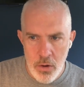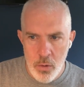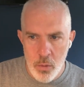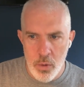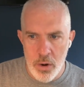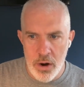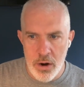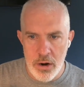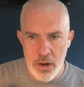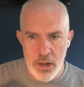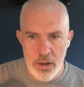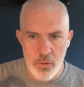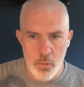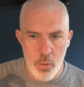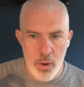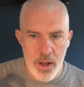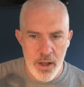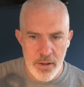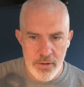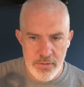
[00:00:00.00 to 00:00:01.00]
where it
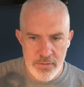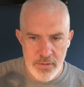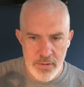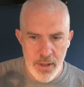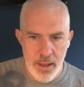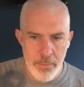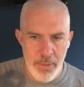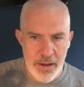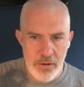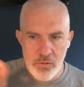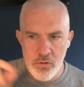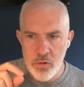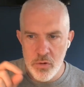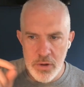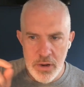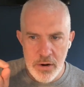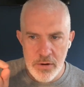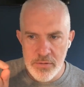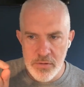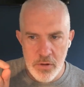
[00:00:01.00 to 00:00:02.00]
was about 2
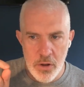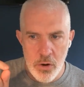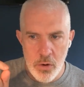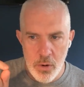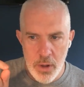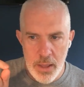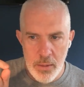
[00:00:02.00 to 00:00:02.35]
years ago,